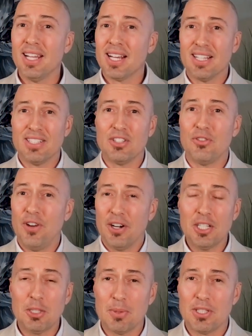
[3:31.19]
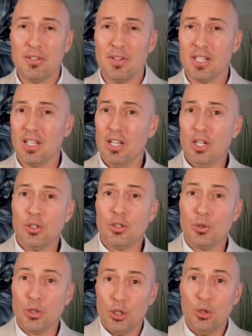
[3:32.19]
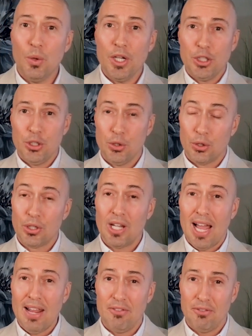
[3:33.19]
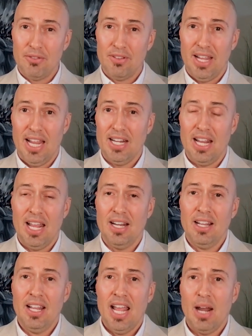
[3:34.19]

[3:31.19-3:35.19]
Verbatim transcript: because it's very specific to you and your life and